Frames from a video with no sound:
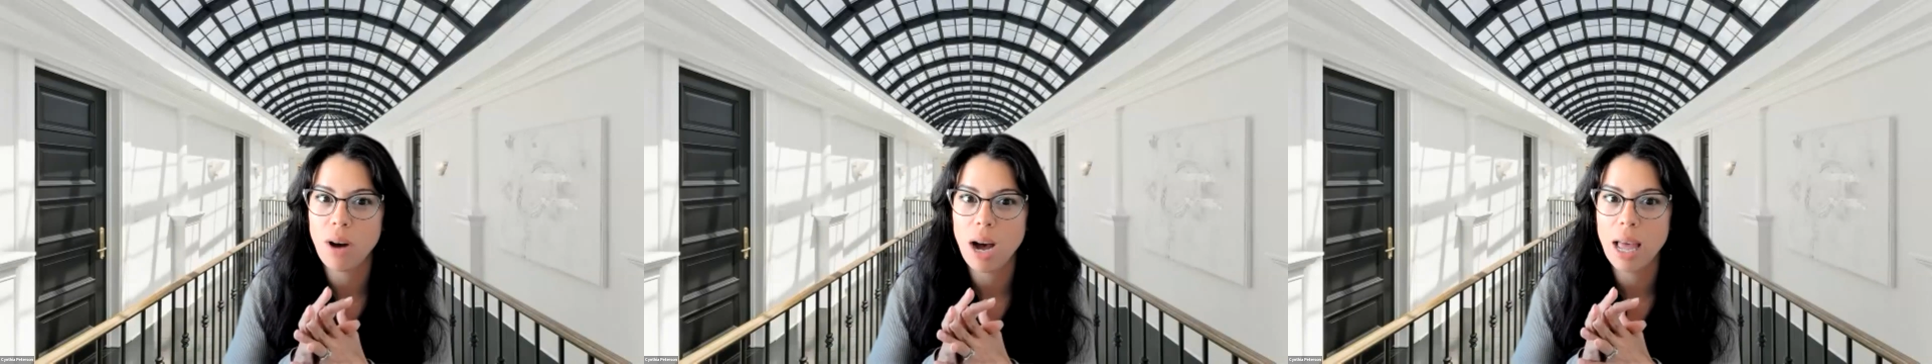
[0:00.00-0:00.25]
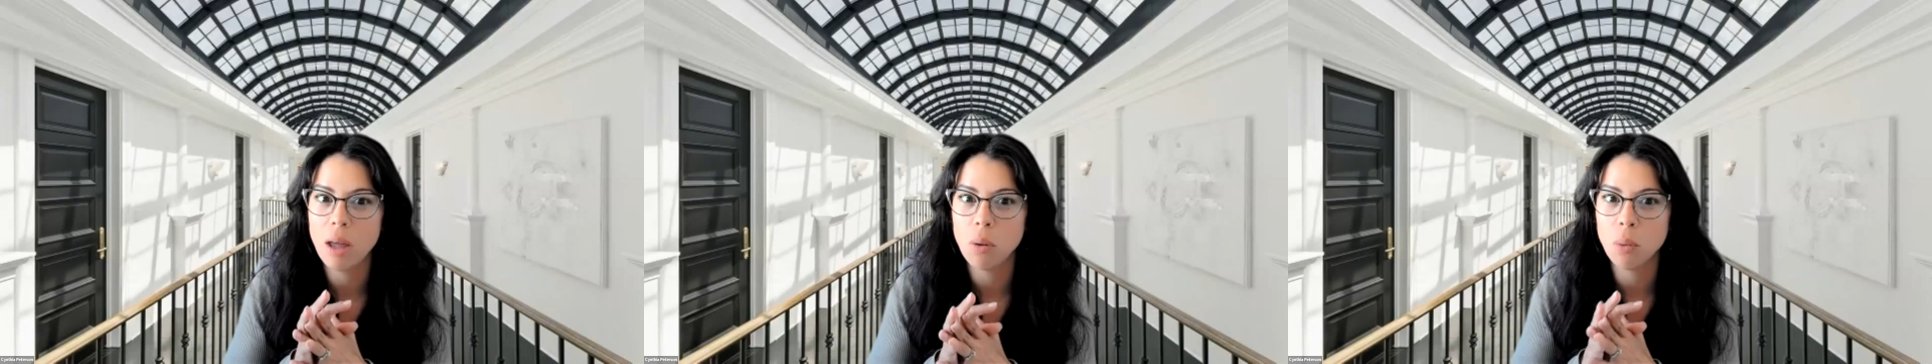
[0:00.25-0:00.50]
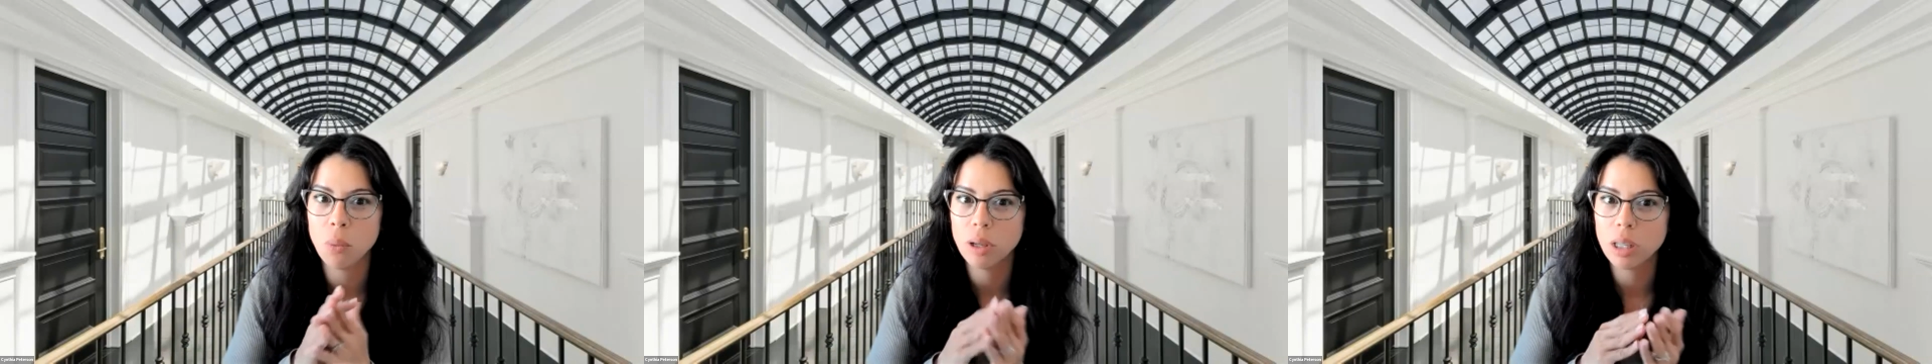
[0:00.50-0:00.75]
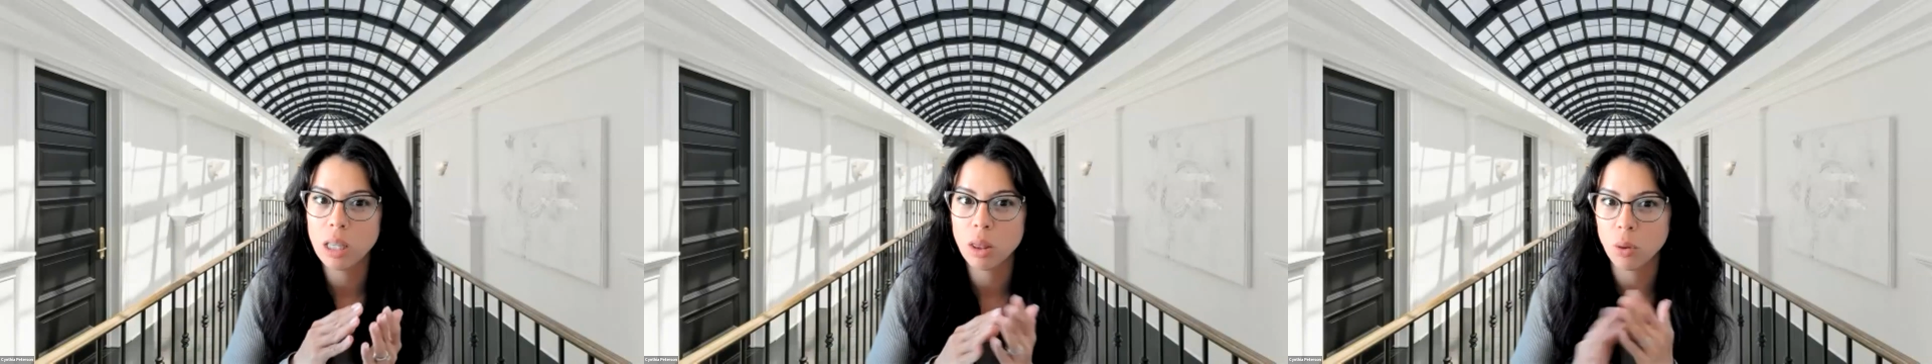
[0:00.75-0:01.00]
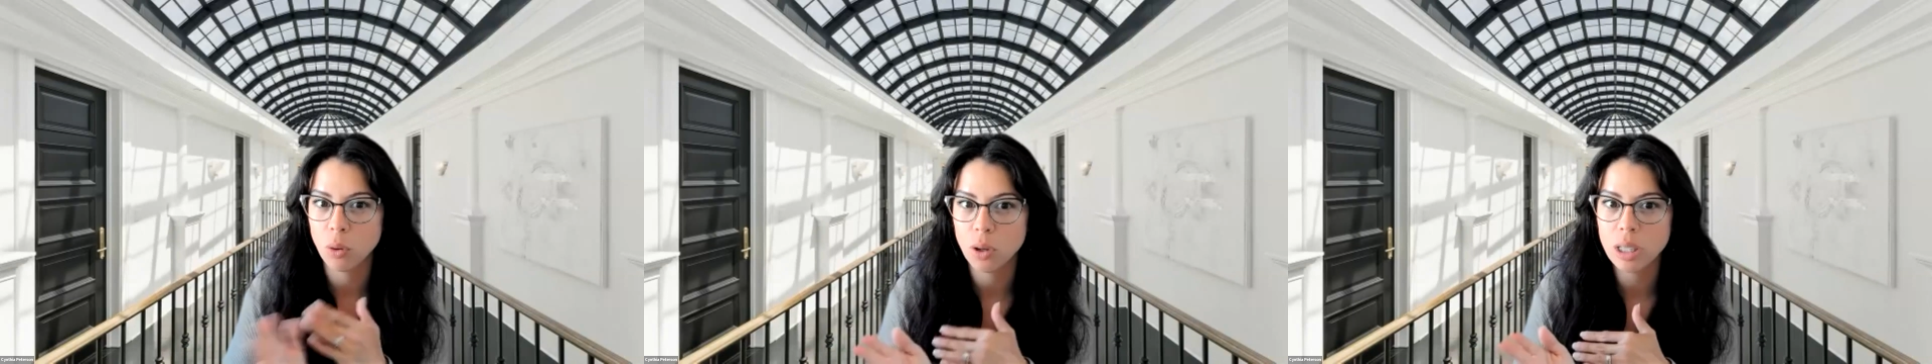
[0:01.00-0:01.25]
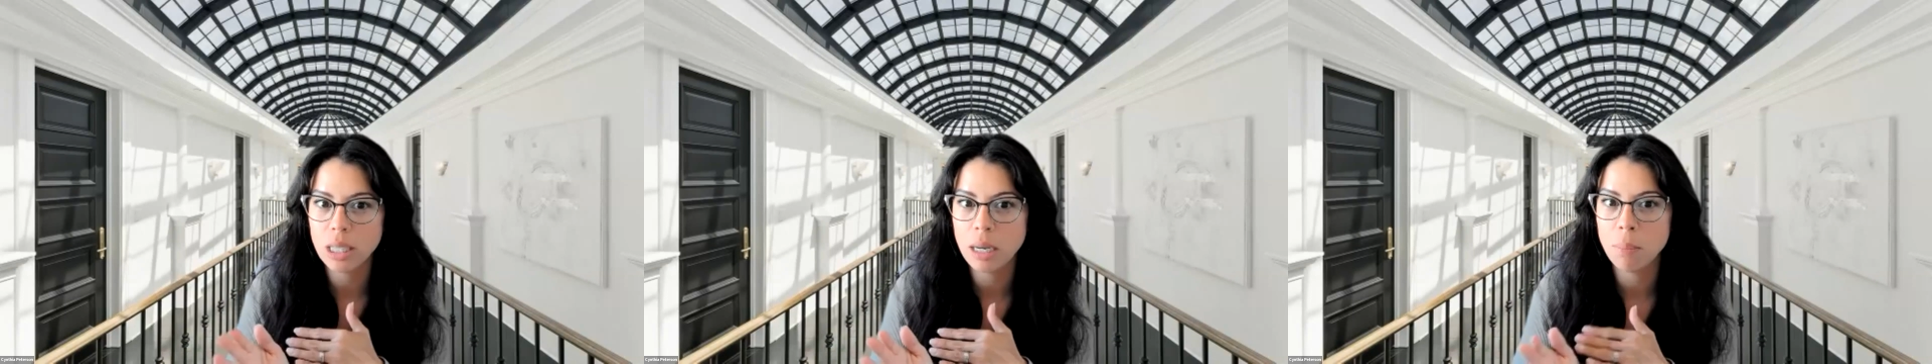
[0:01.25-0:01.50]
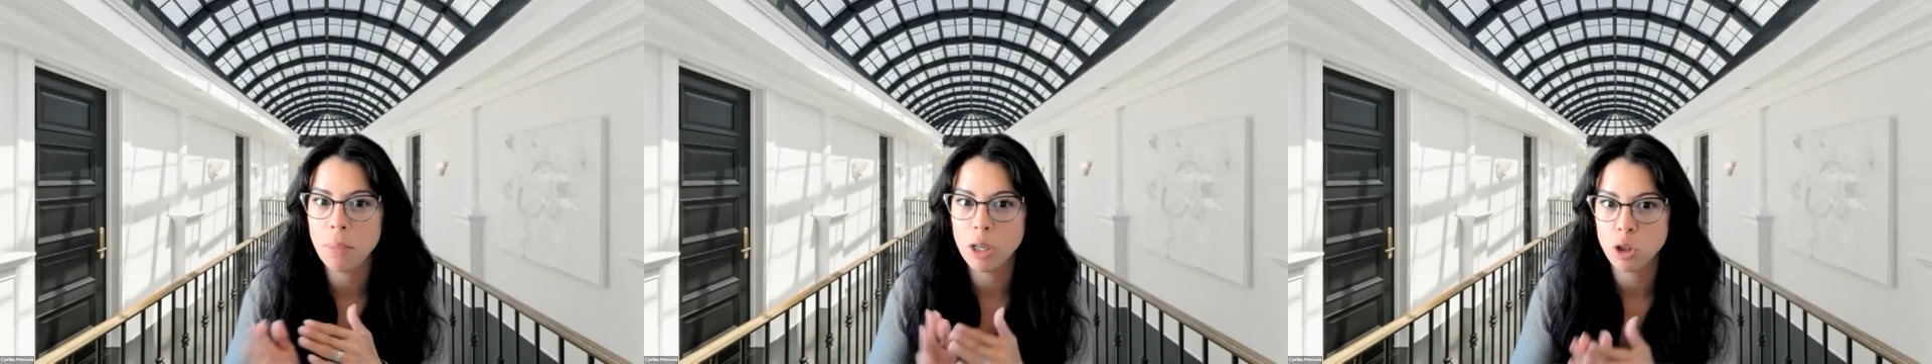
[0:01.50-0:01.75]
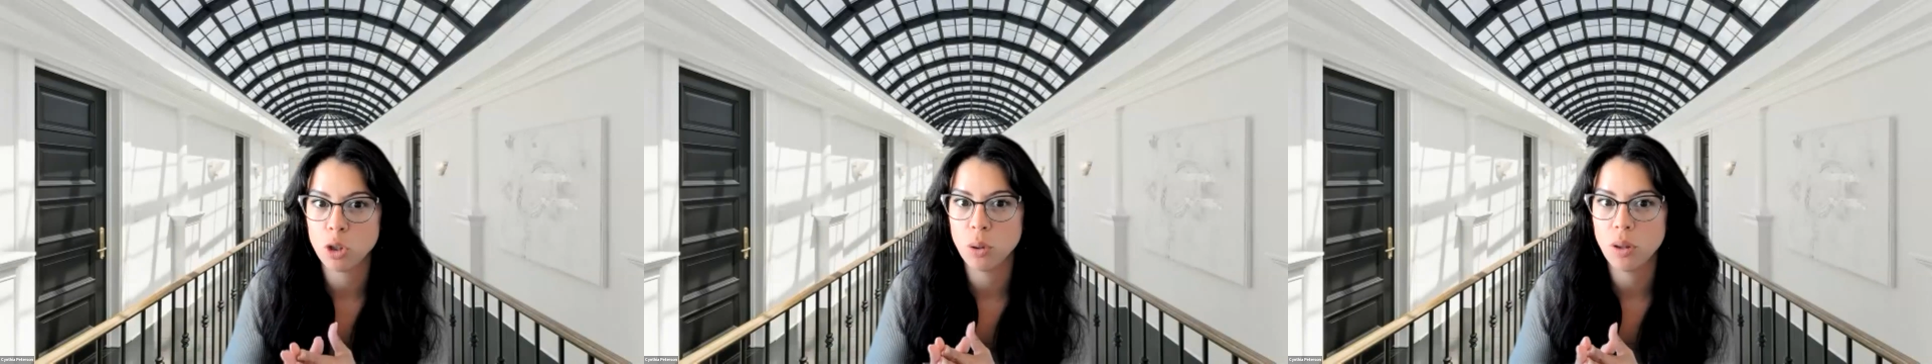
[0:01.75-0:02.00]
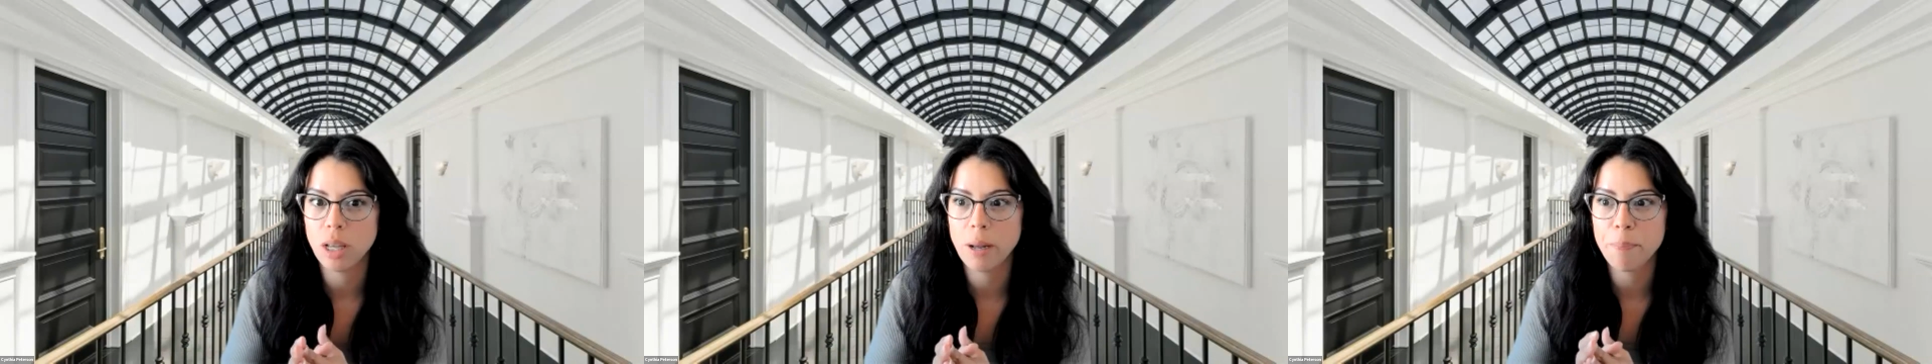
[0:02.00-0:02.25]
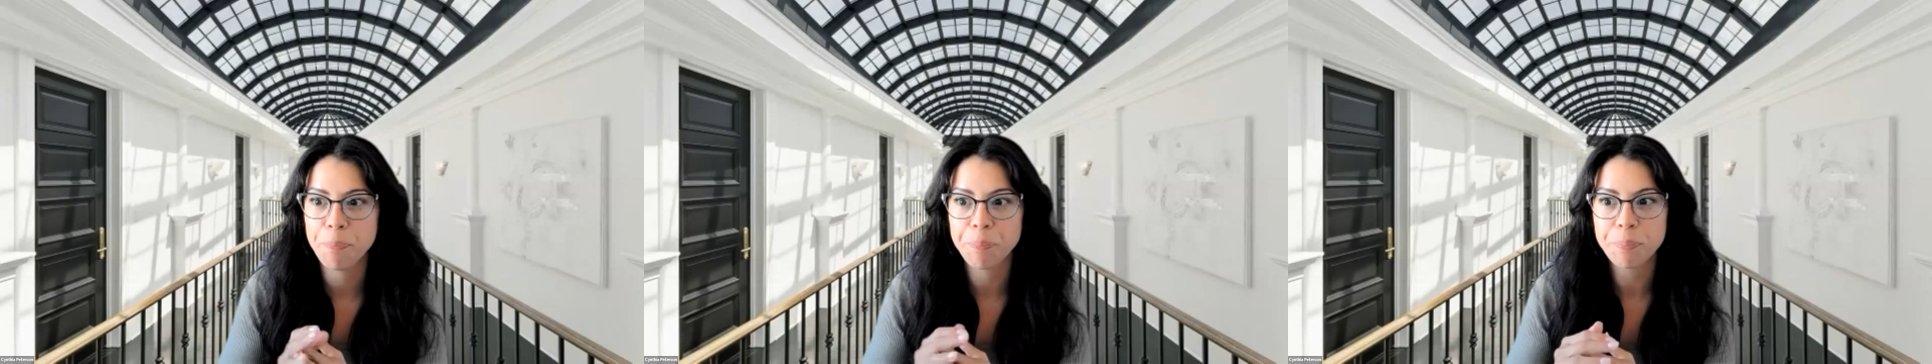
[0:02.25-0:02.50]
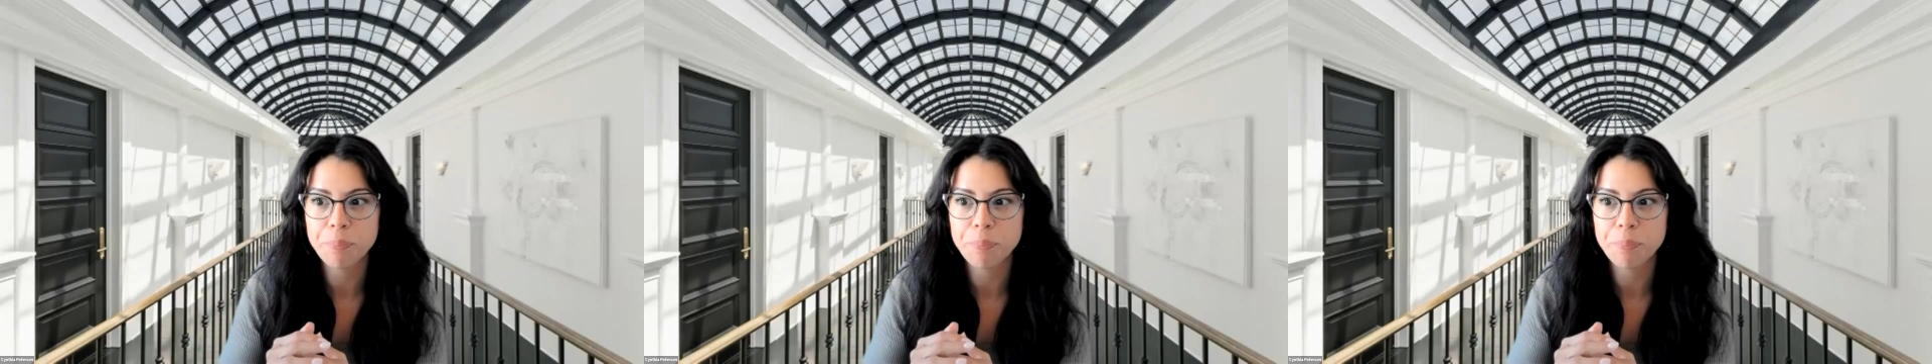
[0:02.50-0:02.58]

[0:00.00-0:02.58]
file really thoroughly and make sure that